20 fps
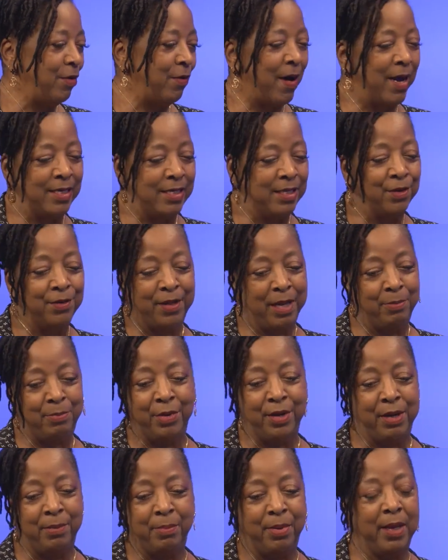no idea they
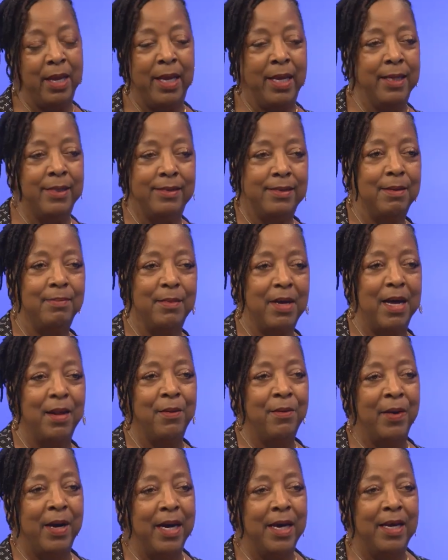put in place some kind of way. Oh.